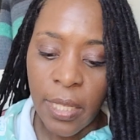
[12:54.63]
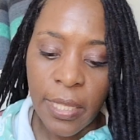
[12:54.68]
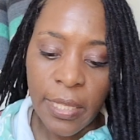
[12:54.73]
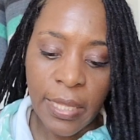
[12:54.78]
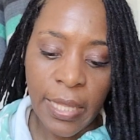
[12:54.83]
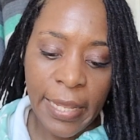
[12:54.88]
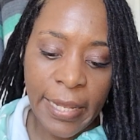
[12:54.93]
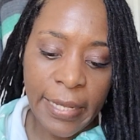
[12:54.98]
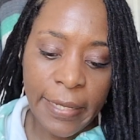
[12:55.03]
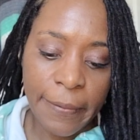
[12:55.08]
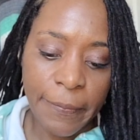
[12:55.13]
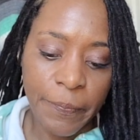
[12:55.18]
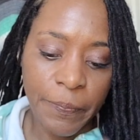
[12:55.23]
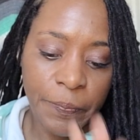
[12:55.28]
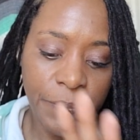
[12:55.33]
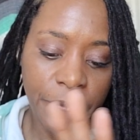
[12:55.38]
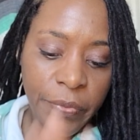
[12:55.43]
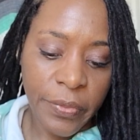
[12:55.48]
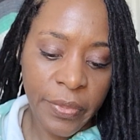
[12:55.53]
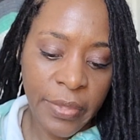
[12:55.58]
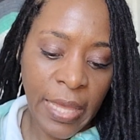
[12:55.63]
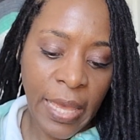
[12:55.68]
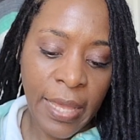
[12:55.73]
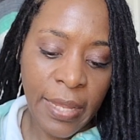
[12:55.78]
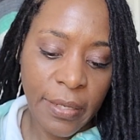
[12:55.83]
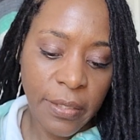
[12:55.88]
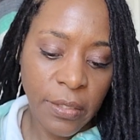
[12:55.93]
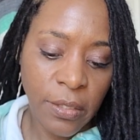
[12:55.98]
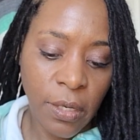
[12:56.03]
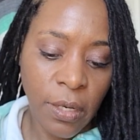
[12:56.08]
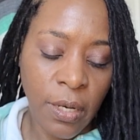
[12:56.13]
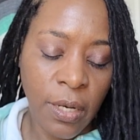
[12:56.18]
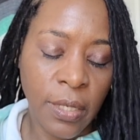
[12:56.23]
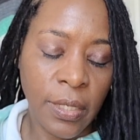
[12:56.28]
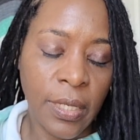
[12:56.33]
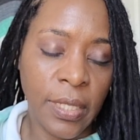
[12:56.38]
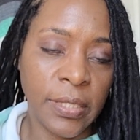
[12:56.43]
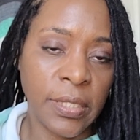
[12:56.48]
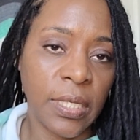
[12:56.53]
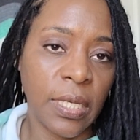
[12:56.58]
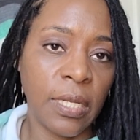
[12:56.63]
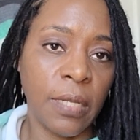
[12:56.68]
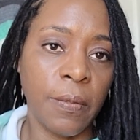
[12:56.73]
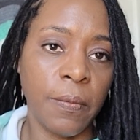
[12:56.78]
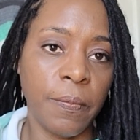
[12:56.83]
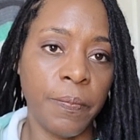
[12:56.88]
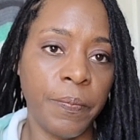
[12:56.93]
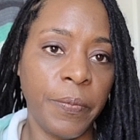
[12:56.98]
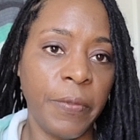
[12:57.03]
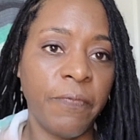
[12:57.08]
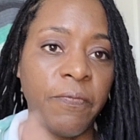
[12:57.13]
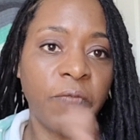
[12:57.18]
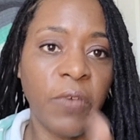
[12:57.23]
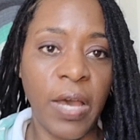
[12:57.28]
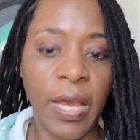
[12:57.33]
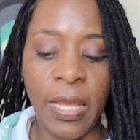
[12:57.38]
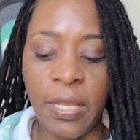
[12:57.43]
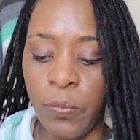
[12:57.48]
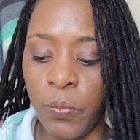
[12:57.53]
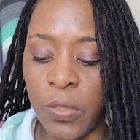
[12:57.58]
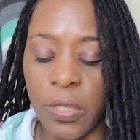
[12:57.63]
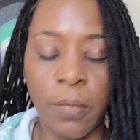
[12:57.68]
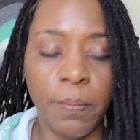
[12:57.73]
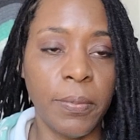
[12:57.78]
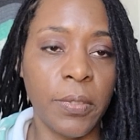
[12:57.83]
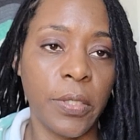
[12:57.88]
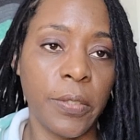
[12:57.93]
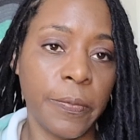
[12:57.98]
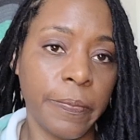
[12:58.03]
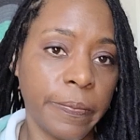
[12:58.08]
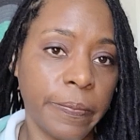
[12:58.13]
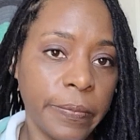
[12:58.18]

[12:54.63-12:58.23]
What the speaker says: like that yarn is going to be fine with the blue.